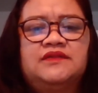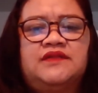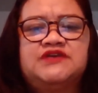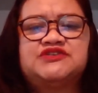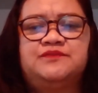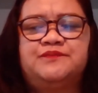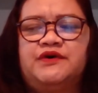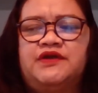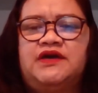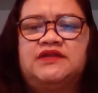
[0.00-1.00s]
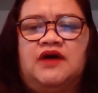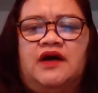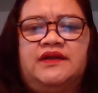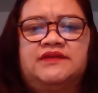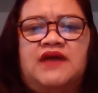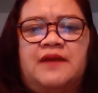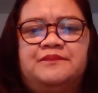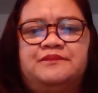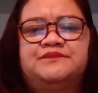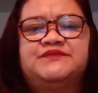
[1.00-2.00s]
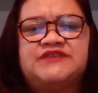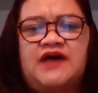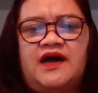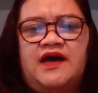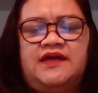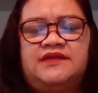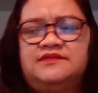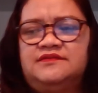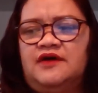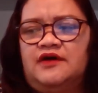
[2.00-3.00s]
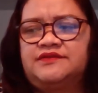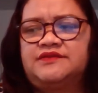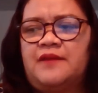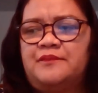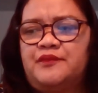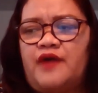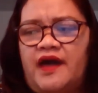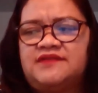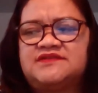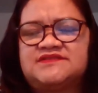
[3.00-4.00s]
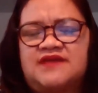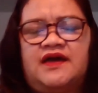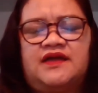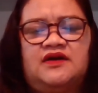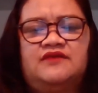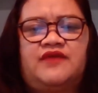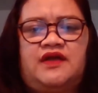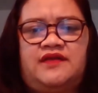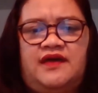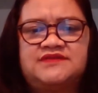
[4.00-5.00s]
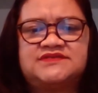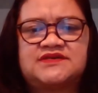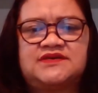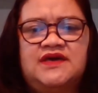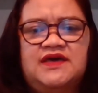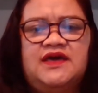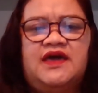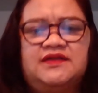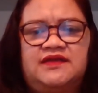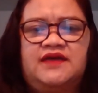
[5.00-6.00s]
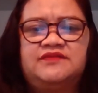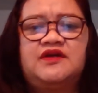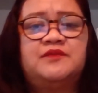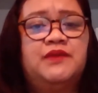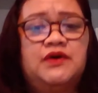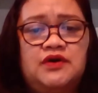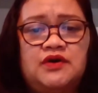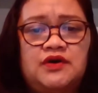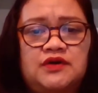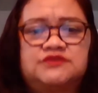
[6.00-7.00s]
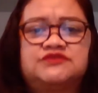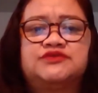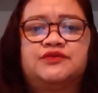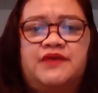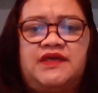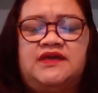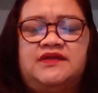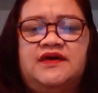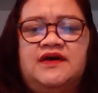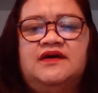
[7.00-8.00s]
they should put it on the top side or top right side of their desk and get their book to read